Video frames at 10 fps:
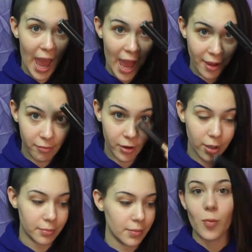Ever.
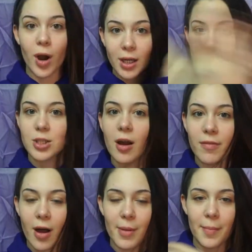Washed off
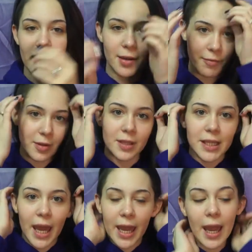all my makeup for the
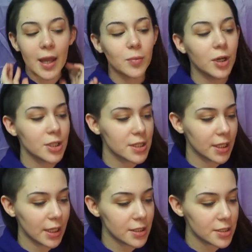day and we're just
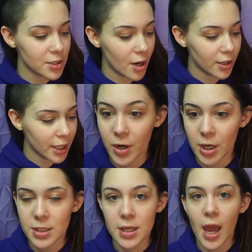gonna get started.
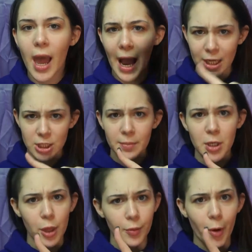First, actually I'm gonna
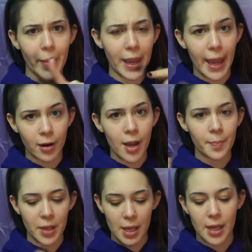throw my hair up
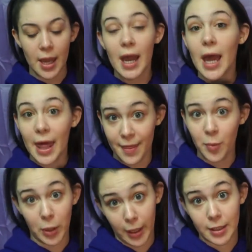and then
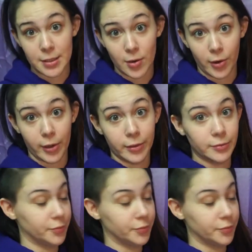we can get started.